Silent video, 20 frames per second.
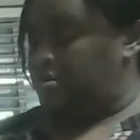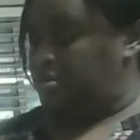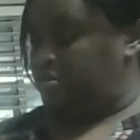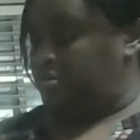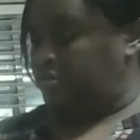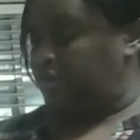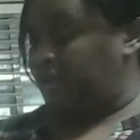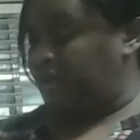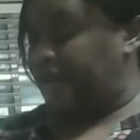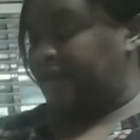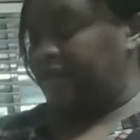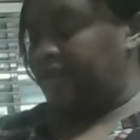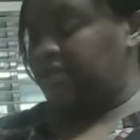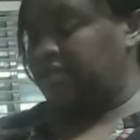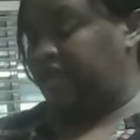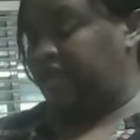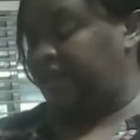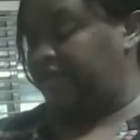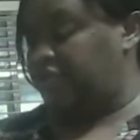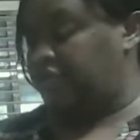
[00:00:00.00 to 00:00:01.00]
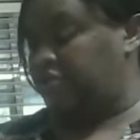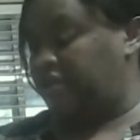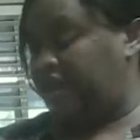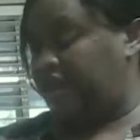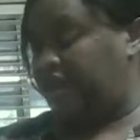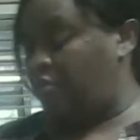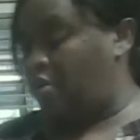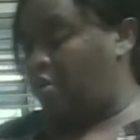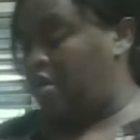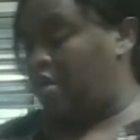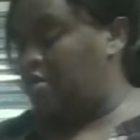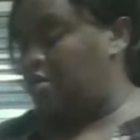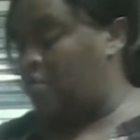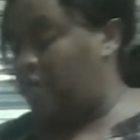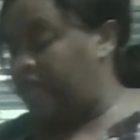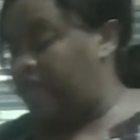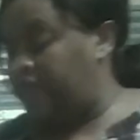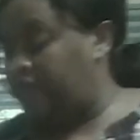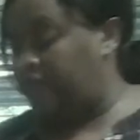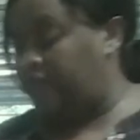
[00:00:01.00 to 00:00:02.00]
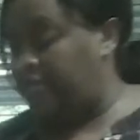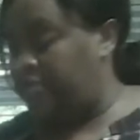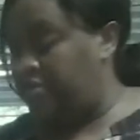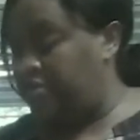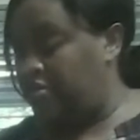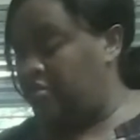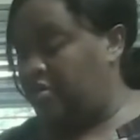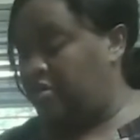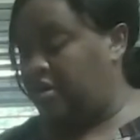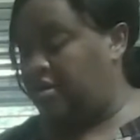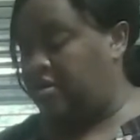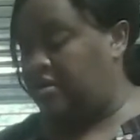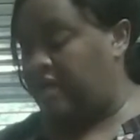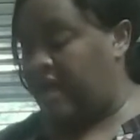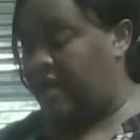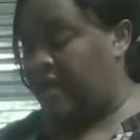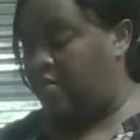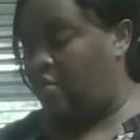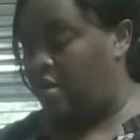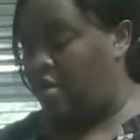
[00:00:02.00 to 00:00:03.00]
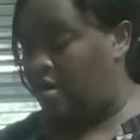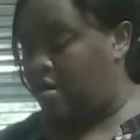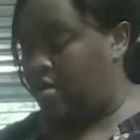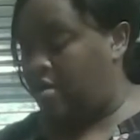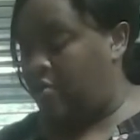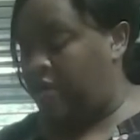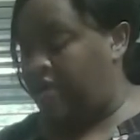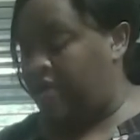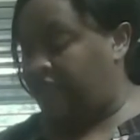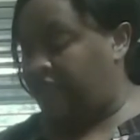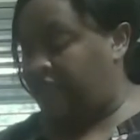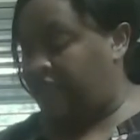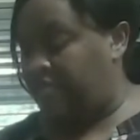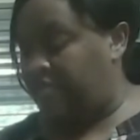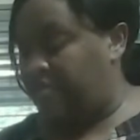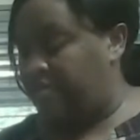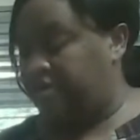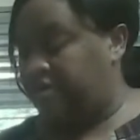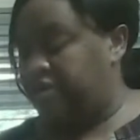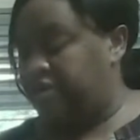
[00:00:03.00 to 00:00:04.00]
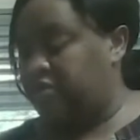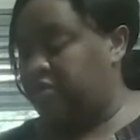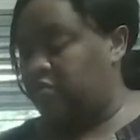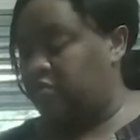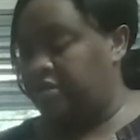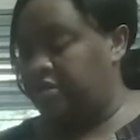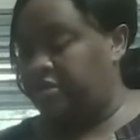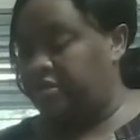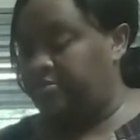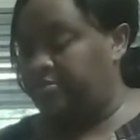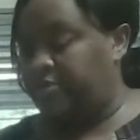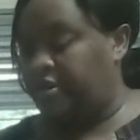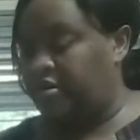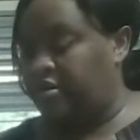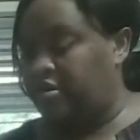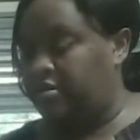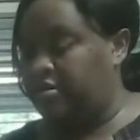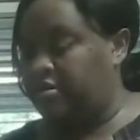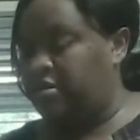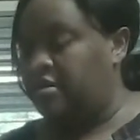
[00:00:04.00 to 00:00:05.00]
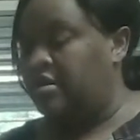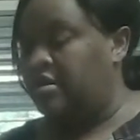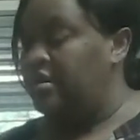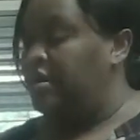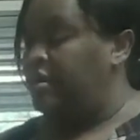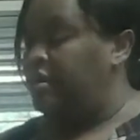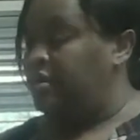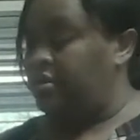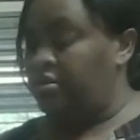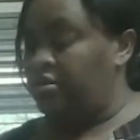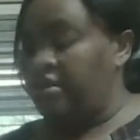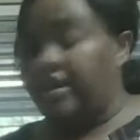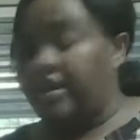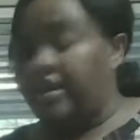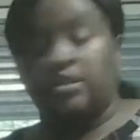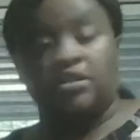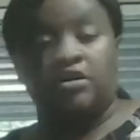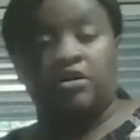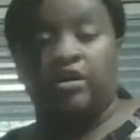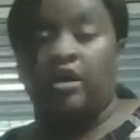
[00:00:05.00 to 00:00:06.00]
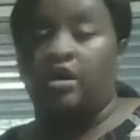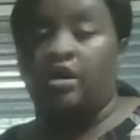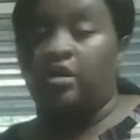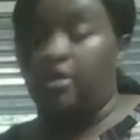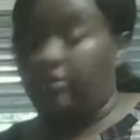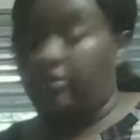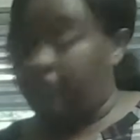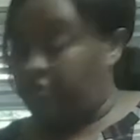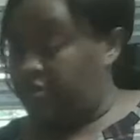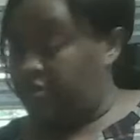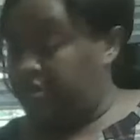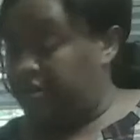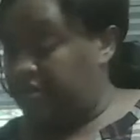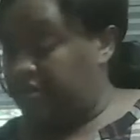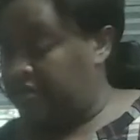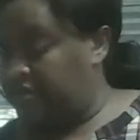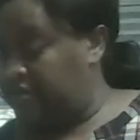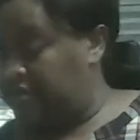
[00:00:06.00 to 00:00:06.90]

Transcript: But like I said, you can't walk away from it. You cannot walk away from it because once it burns, you got to start all over again.